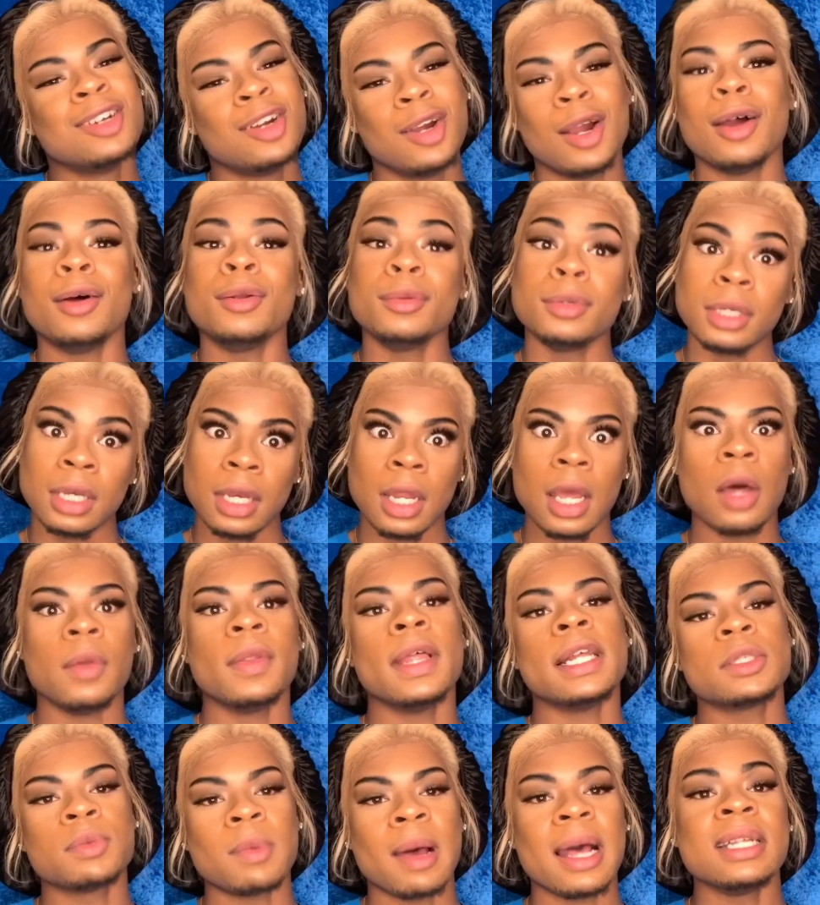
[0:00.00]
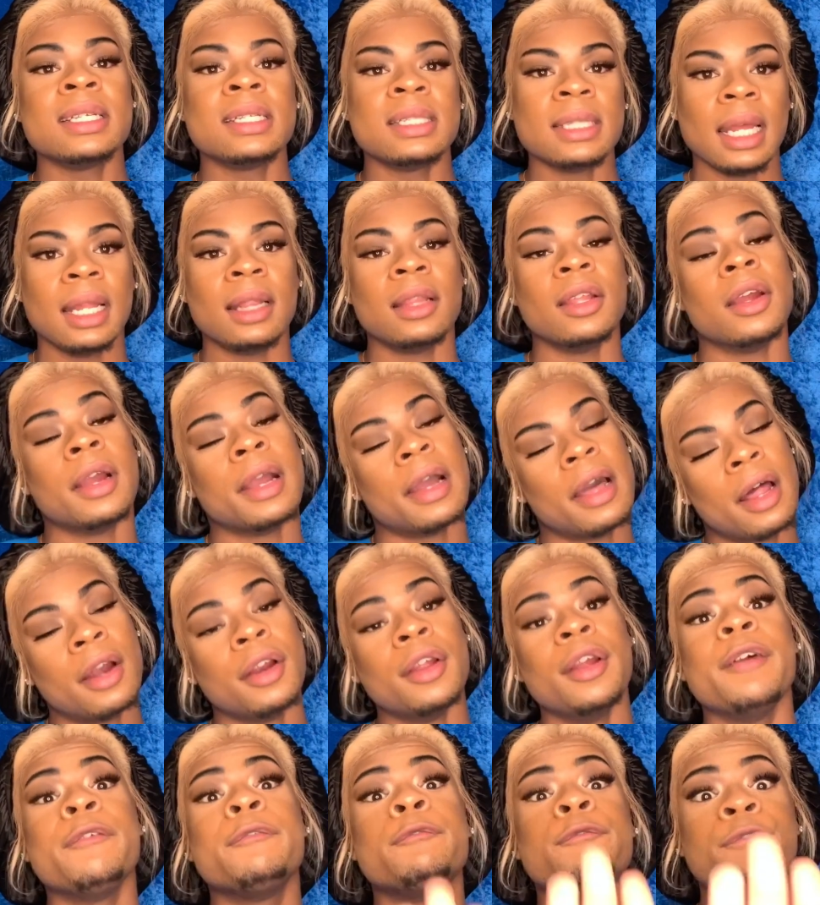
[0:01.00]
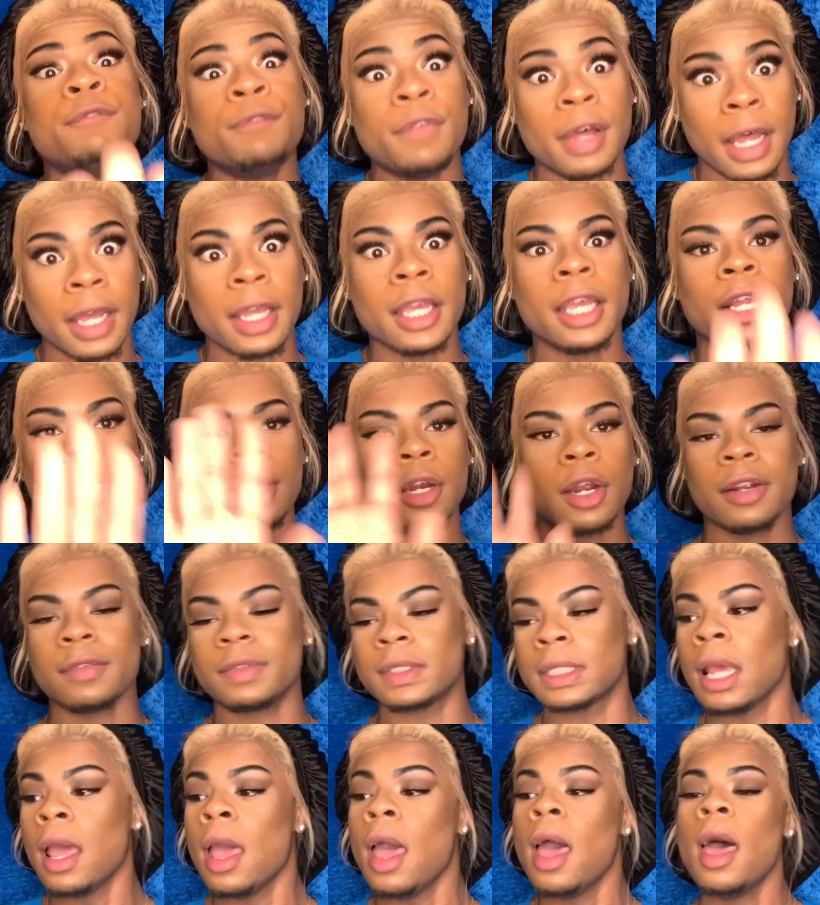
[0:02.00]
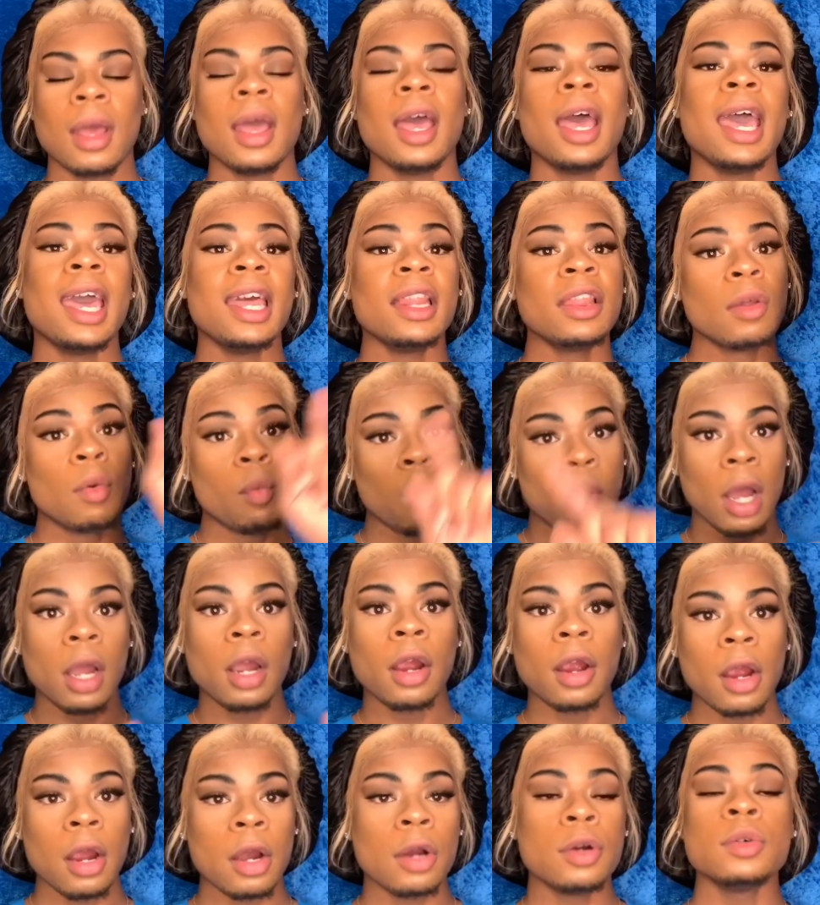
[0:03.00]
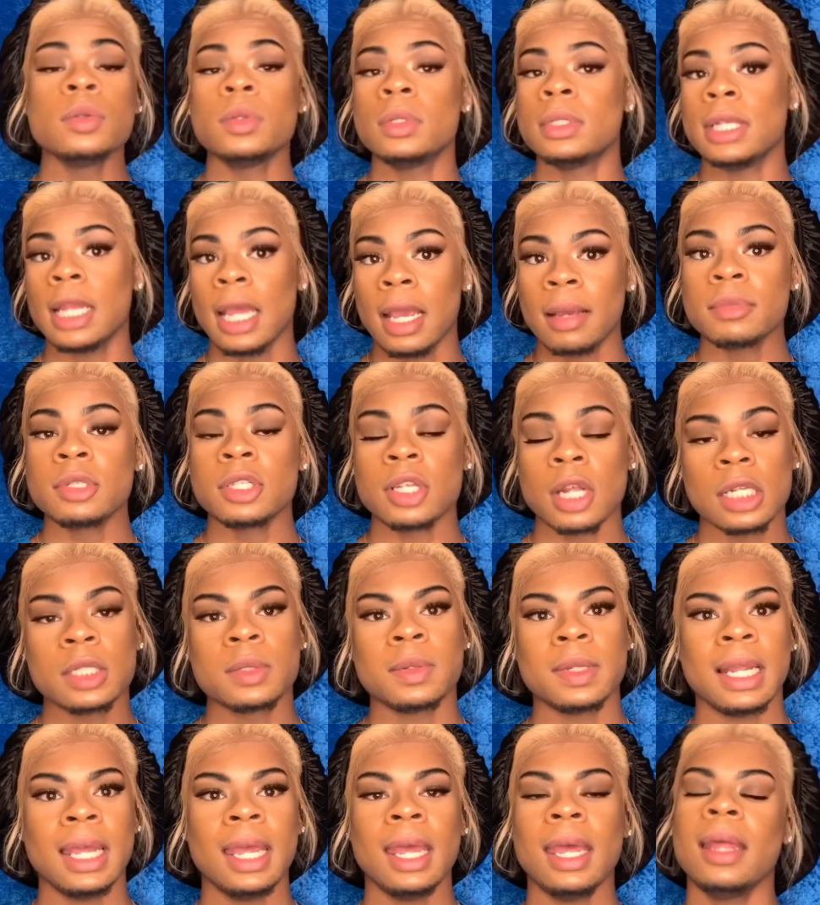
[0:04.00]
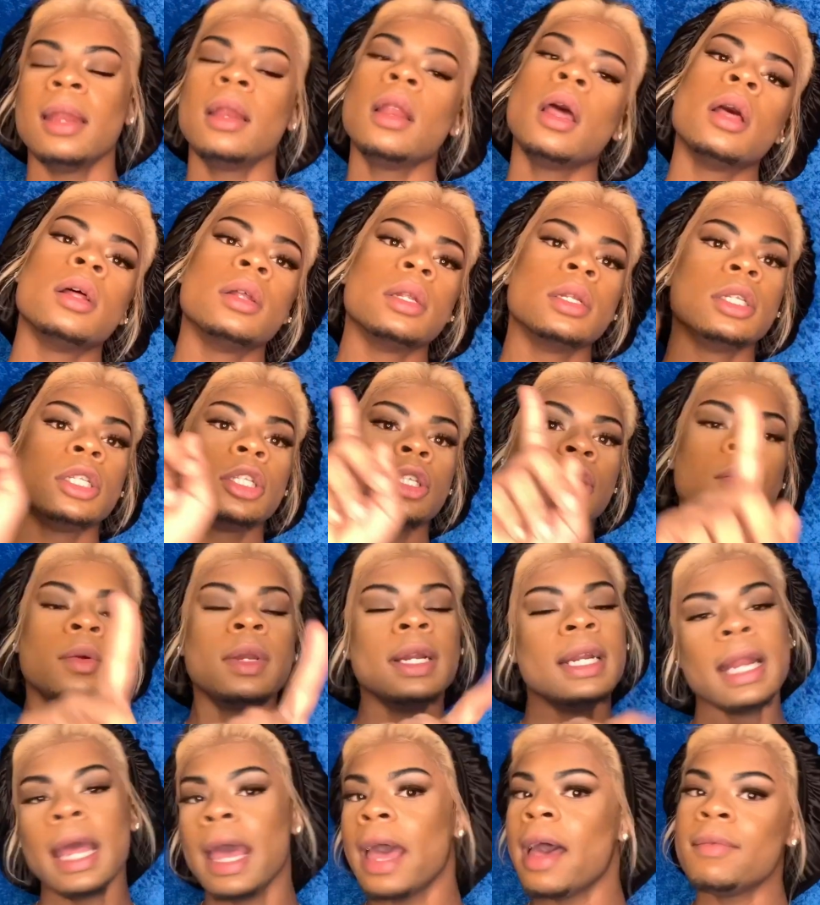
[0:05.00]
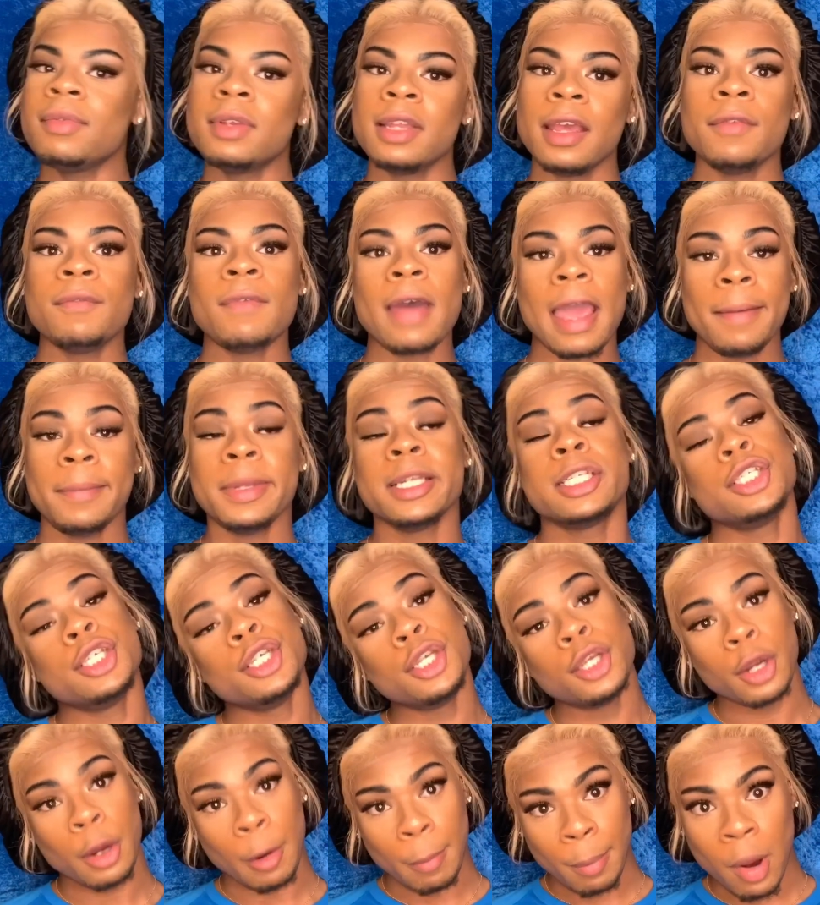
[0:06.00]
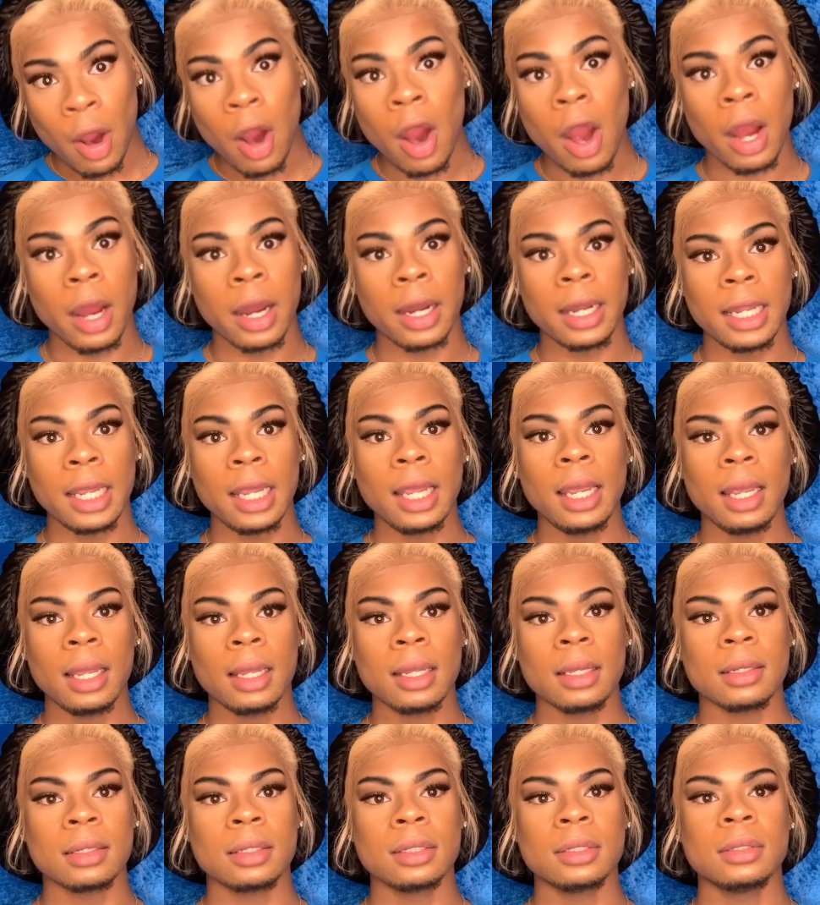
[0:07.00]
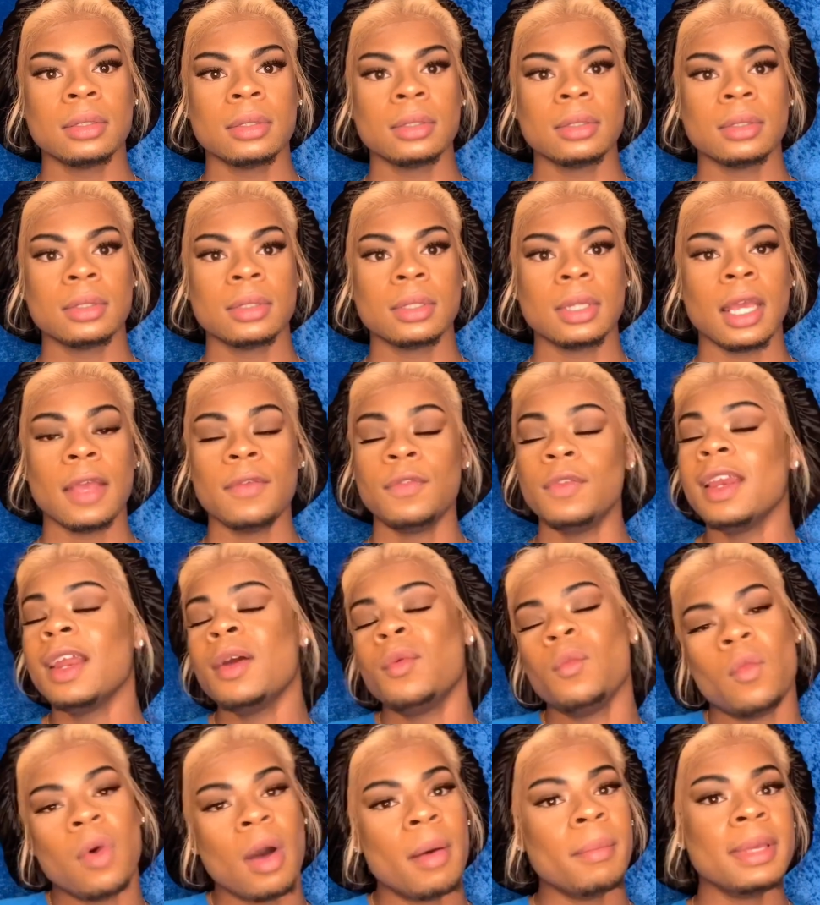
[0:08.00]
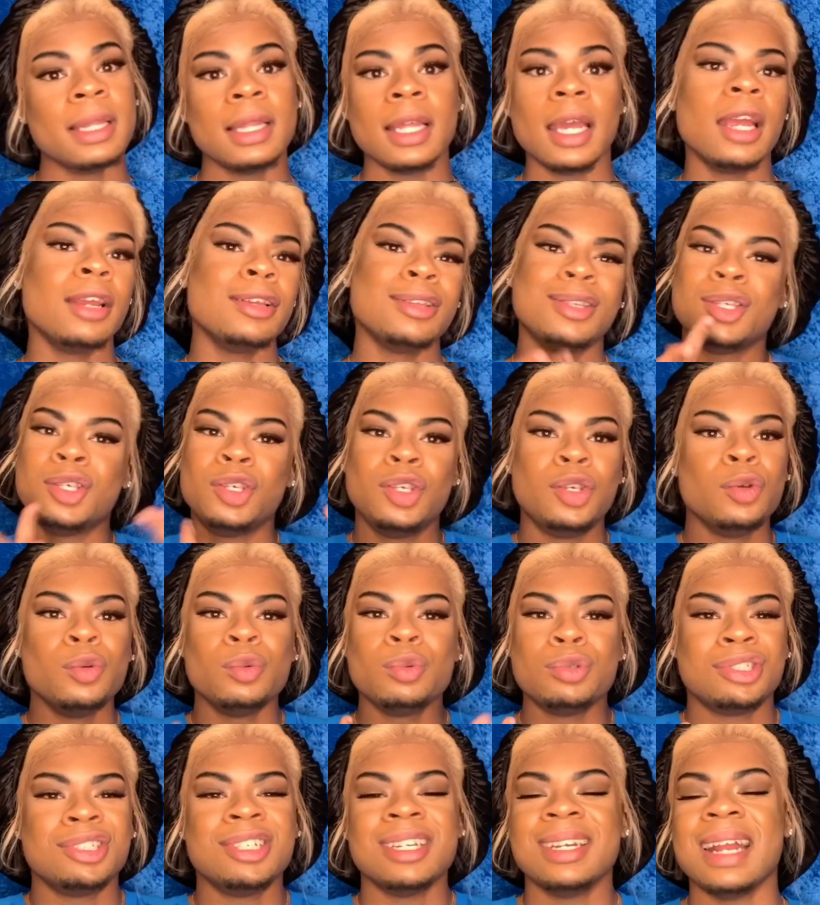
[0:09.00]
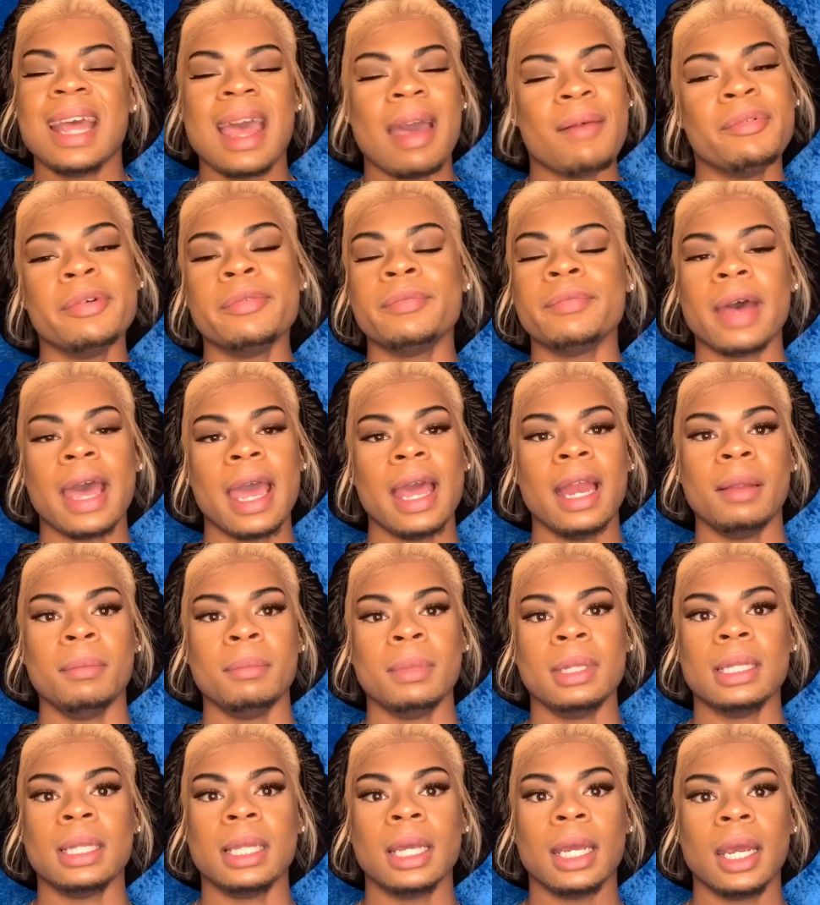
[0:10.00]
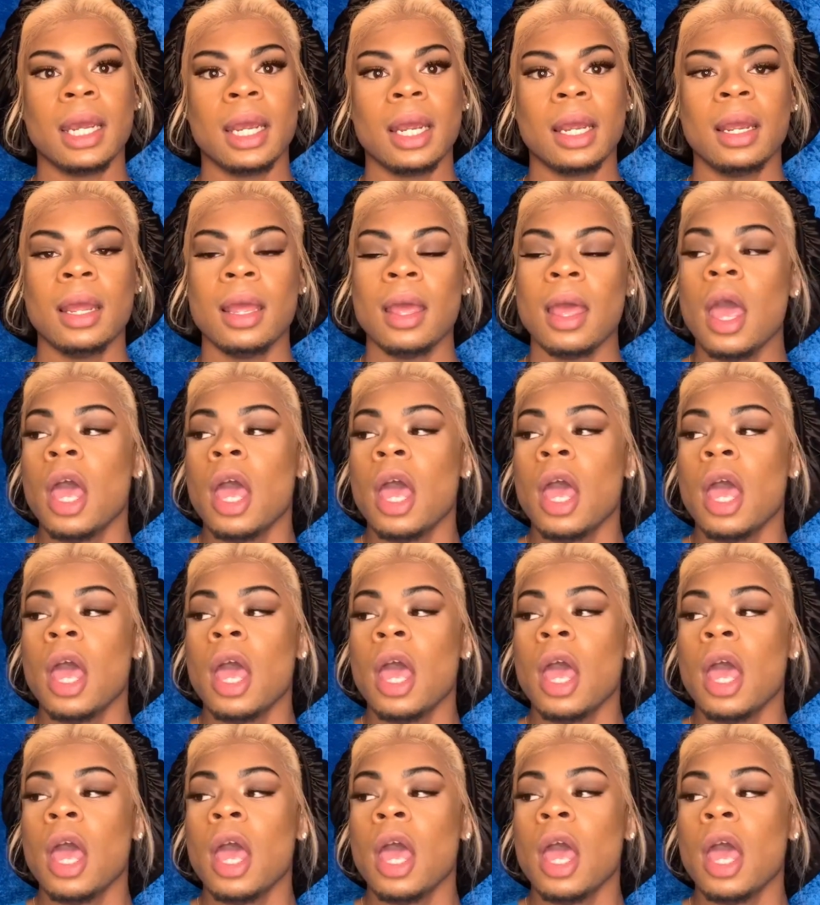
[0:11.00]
Girl, no. That's why I stayed there and got on your fucking nerves. And the one girl whose name starts with an N, you didn't have to invite me to your party. If you didn't want me there, you shouldn't have invited me there.